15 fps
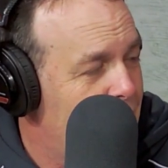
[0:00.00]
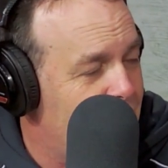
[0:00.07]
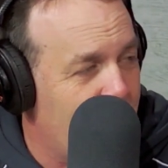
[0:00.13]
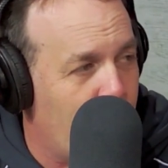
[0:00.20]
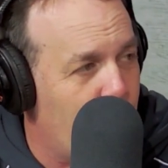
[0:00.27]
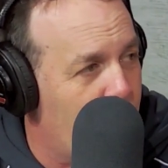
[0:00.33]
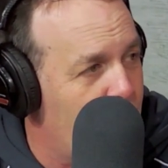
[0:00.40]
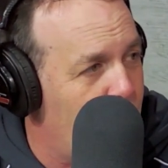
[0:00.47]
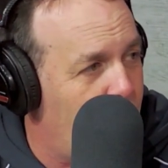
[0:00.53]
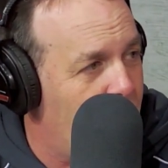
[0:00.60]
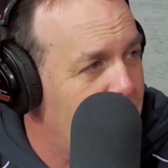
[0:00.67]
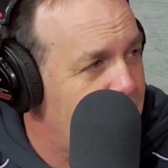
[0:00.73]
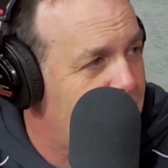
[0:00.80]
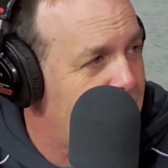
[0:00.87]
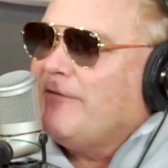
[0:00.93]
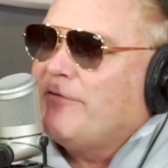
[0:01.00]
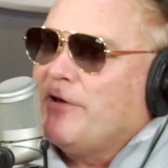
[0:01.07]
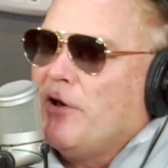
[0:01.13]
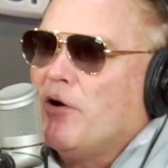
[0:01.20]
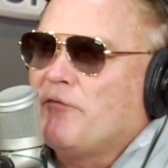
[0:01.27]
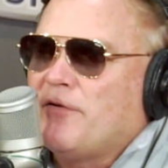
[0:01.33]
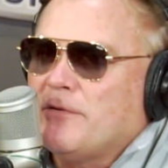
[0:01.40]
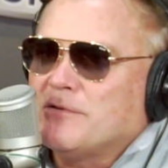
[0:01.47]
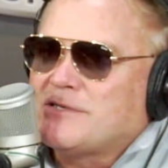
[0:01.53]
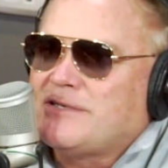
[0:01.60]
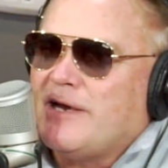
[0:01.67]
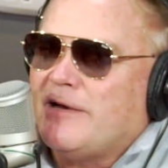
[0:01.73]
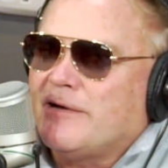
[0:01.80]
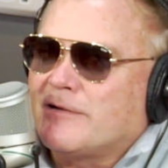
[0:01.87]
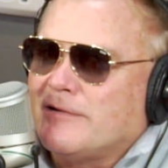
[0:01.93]
Is that where he was? I even know if he was
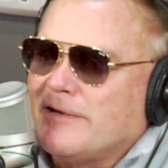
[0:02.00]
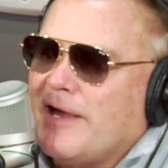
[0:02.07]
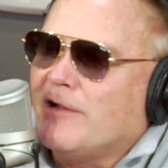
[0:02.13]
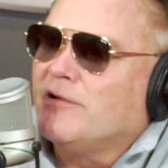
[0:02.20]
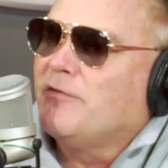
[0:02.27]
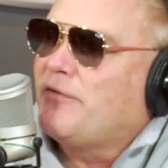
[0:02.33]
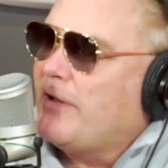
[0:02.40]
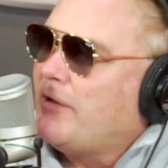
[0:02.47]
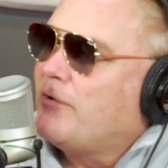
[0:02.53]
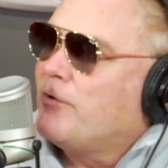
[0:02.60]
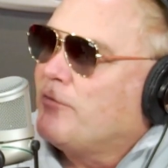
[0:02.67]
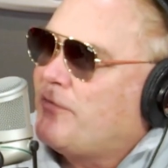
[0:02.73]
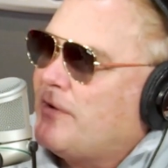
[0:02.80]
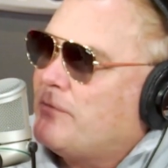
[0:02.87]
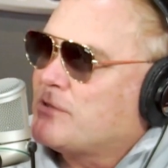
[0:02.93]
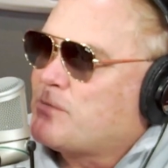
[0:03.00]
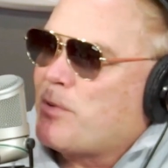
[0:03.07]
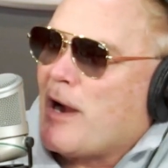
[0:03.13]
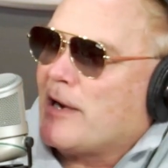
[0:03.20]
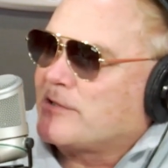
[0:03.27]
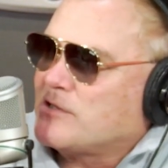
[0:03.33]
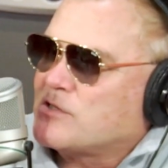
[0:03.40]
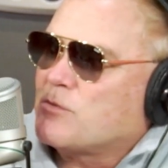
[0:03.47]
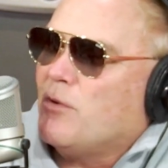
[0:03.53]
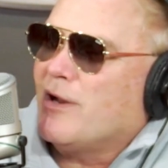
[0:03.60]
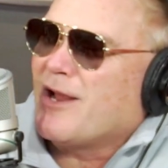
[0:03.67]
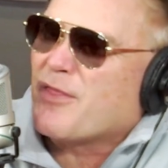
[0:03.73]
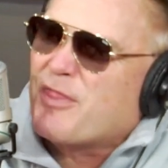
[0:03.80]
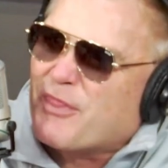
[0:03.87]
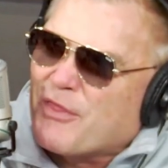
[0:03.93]
technically elevated or if he was practice
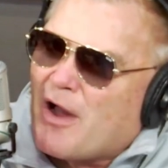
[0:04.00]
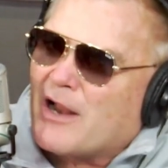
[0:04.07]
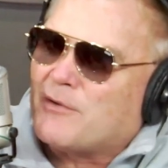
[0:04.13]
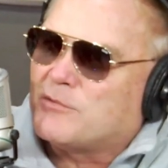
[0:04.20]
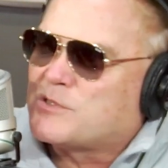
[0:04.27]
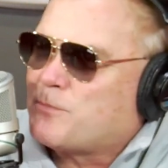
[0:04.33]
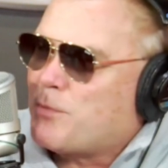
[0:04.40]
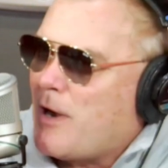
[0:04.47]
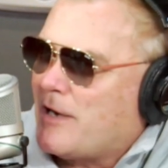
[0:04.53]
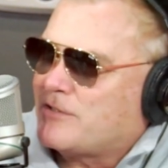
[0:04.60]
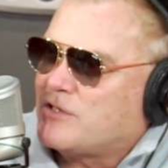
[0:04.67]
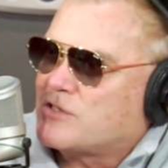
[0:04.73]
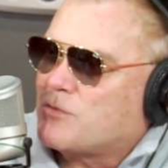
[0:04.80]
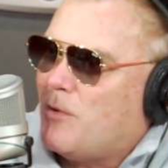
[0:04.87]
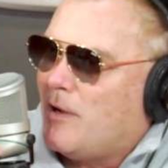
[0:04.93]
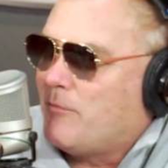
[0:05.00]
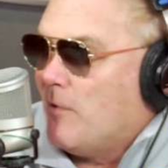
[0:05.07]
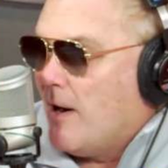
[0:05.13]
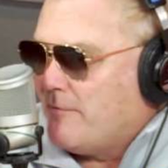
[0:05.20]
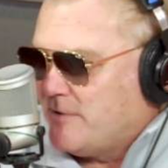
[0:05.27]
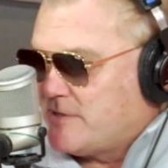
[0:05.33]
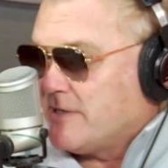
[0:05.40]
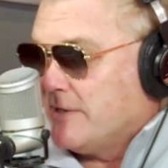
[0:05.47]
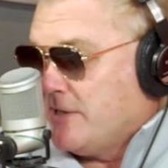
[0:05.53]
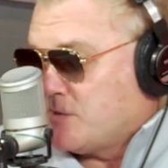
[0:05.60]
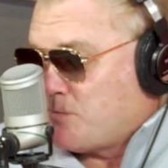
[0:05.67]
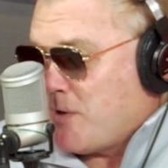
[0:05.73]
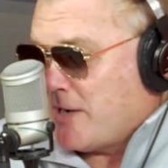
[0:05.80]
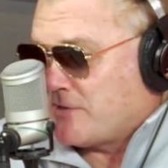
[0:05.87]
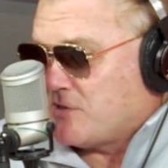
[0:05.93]
squad. I thought it was practice squad. Well, obviously it is
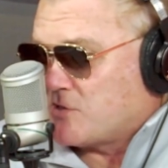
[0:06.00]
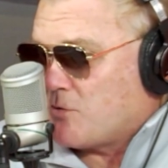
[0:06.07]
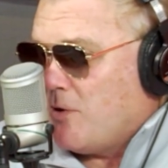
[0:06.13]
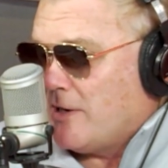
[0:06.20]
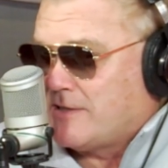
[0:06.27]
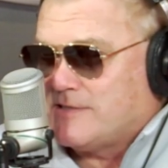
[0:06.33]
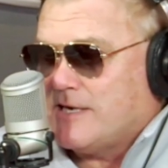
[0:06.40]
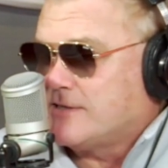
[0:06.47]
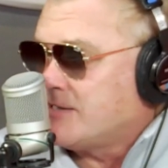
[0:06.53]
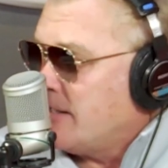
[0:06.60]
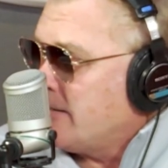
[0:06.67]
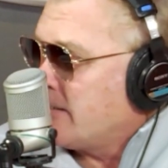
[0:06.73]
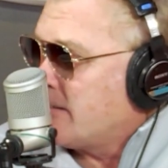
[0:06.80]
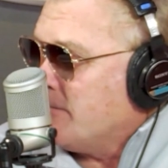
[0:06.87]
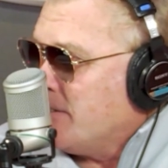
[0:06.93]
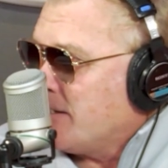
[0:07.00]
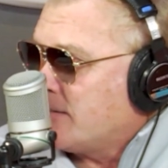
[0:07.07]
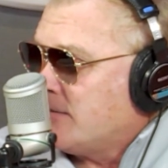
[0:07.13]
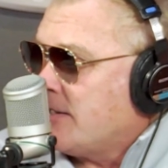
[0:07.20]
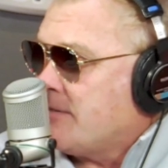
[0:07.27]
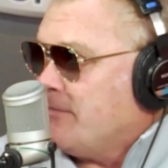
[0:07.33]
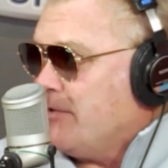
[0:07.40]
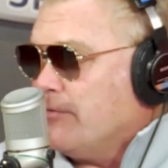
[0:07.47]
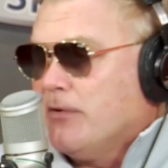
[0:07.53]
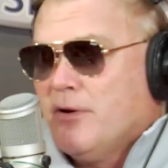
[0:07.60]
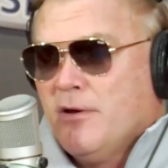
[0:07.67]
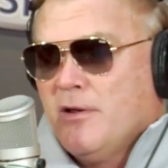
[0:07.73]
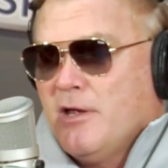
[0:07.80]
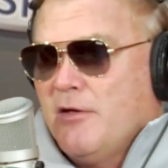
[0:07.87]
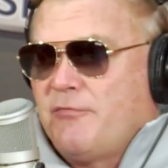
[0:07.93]
practice squad because that's how they come in and claim you.
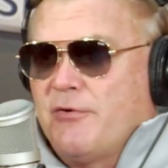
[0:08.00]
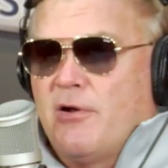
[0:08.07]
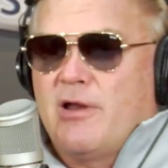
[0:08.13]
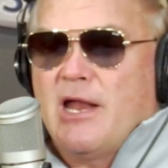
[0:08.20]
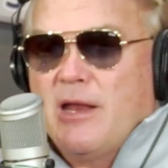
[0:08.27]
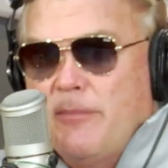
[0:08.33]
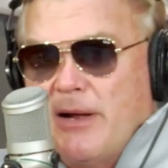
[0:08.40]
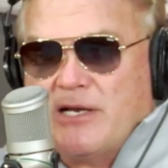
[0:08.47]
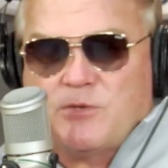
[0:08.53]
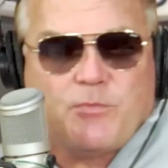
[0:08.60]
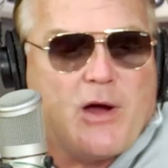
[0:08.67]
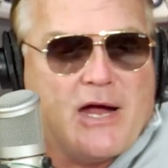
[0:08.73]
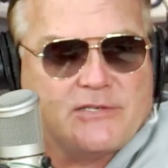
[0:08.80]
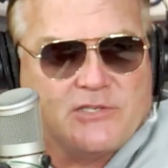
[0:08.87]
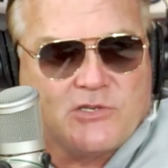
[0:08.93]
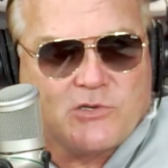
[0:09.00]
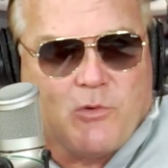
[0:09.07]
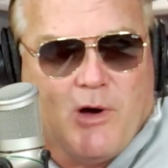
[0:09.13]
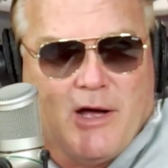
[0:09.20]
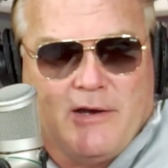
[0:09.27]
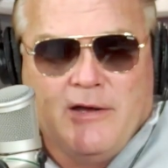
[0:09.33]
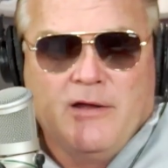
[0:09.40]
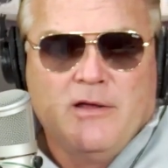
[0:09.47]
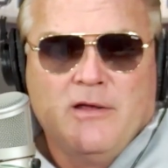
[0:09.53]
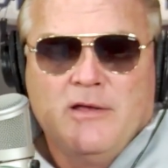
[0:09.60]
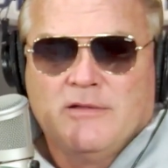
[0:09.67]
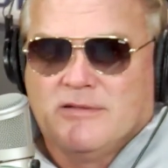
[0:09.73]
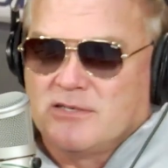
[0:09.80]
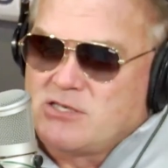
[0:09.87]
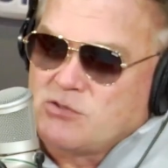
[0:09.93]
If you're on anybody's practice squad,
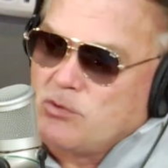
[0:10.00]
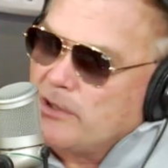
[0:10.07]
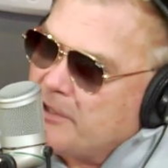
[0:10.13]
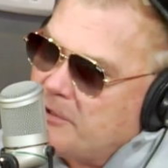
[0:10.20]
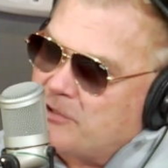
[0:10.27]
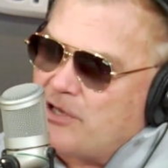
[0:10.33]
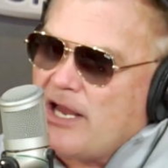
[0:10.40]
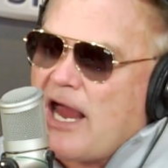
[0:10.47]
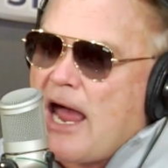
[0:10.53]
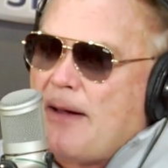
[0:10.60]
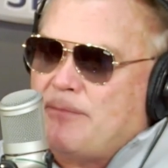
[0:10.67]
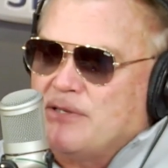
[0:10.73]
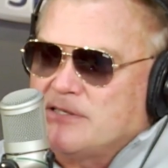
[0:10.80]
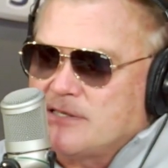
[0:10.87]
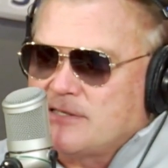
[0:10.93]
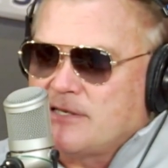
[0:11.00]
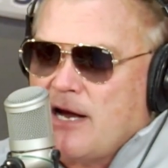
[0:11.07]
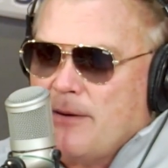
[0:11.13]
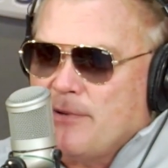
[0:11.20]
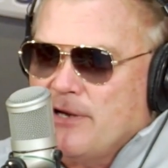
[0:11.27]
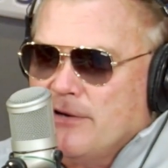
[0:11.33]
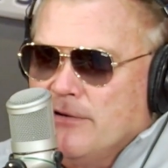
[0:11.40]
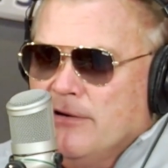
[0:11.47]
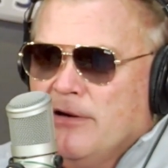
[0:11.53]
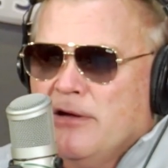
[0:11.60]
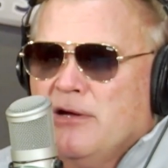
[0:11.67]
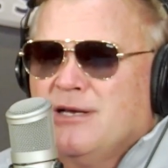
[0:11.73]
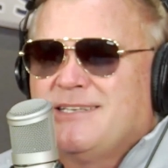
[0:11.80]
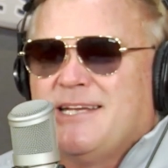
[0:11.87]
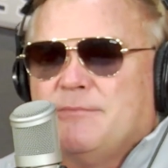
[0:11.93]
this is what usually happens this time of year.
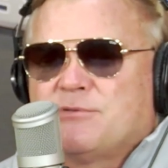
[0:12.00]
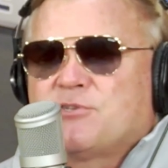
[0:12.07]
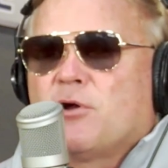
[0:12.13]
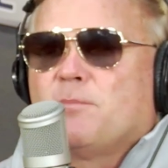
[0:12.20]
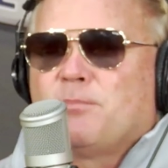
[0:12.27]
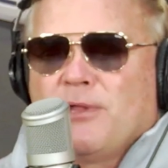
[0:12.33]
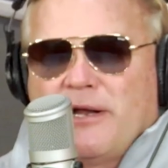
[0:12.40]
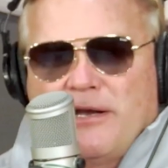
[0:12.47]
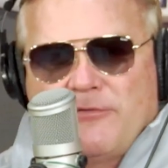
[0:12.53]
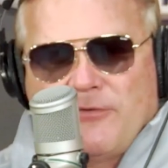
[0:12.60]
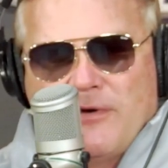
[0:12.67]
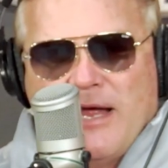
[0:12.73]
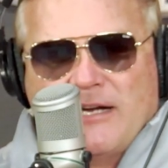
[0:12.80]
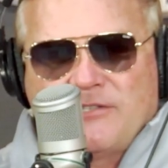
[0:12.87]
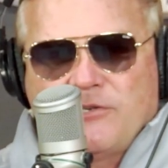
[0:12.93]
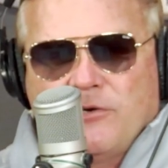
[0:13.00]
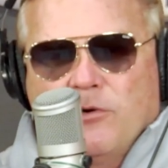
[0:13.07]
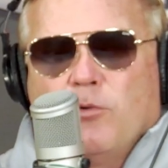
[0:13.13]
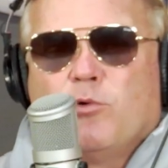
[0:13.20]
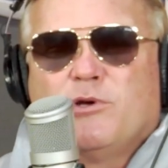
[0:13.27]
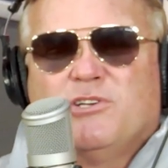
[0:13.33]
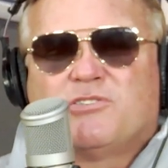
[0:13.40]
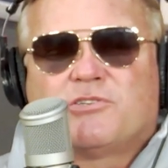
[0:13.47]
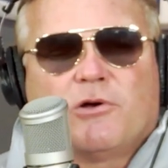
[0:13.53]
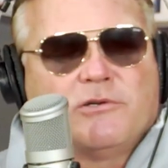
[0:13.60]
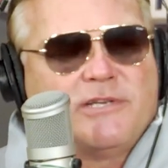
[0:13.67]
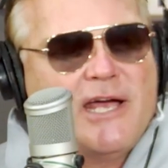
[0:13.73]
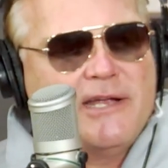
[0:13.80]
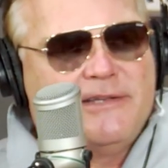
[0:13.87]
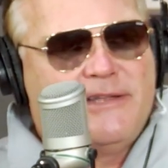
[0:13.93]
Teams start planning for next year, or you
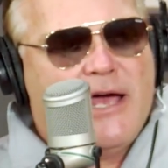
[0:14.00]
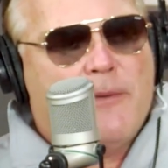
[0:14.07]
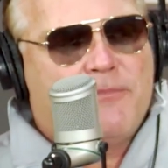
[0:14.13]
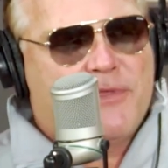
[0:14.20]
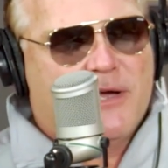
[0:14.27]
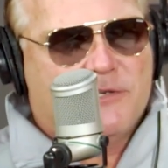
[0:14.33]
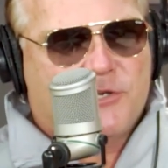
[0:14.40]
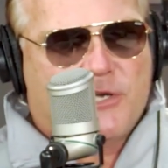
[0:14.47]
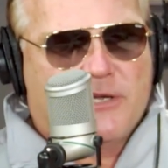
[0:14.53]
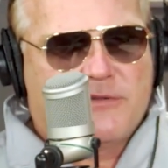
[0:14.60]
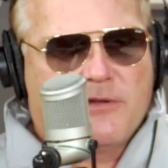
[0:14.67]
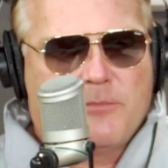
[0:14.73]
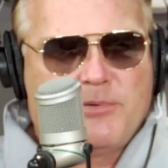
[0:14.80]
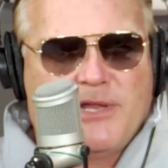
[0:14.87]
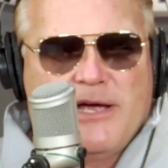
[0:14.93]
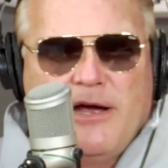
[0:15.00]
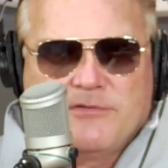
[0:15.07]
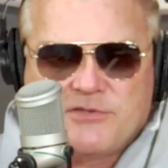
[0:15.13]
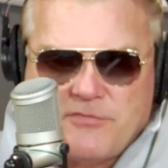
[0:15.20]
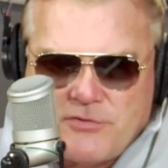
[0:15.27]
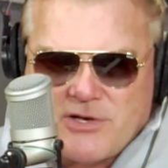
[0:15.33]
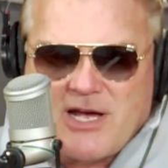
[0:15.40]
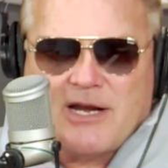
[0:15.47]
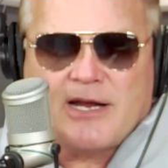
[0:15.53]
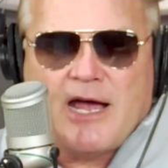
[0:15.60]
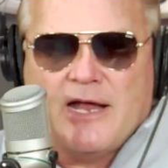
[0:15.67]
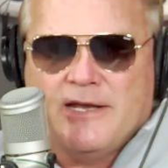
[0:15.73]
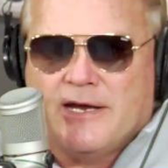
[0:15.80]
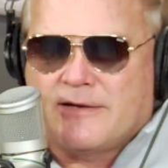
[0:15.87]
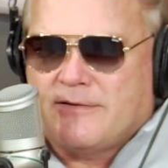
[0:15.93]
start to add depth as you get to the playoffs if you got a
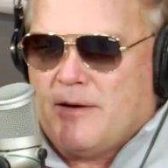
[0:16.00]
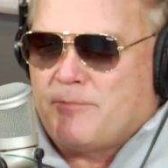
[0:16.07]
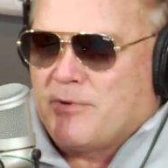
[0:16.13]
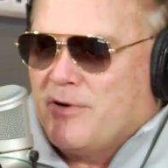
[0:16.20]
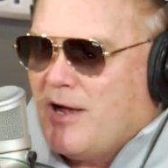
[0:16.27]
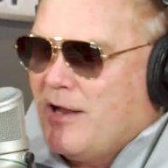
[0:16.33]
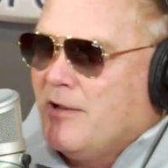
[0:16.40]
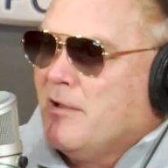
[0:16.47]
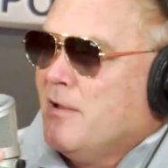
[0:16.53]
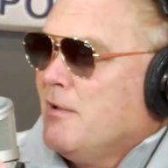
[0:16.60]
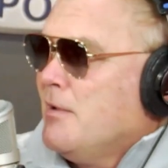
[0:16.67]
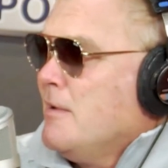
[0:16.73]
guy nicked up or not.